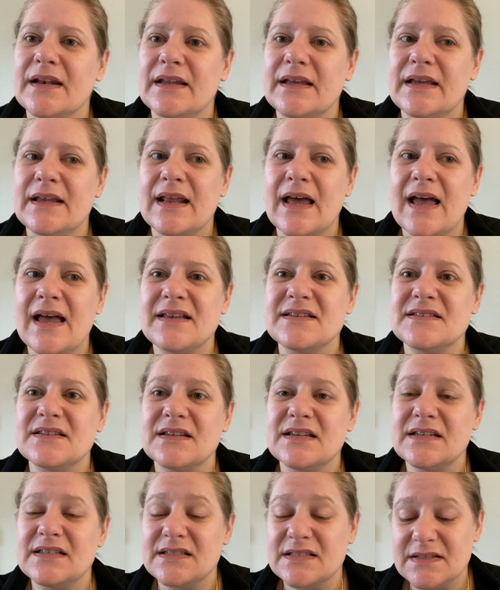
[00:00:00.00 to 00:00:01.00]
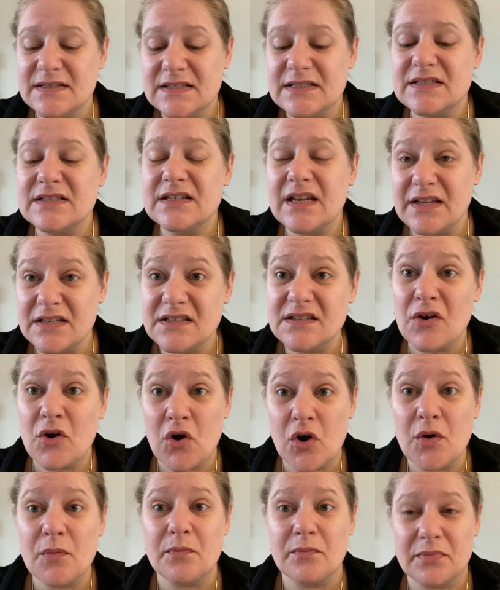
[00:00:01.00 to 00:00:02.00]
it has it's a
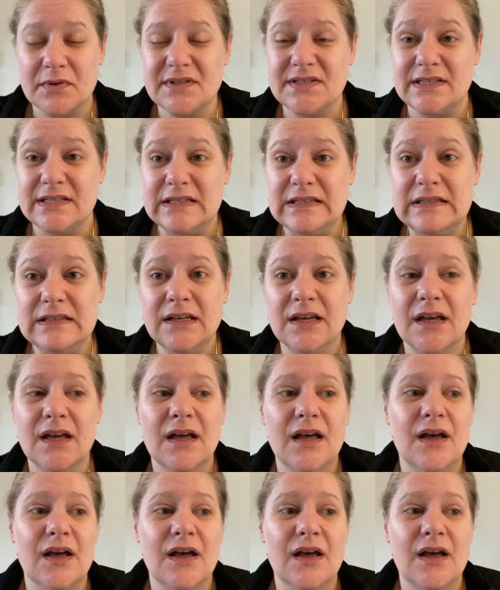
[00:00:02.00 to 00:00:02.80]
herb tea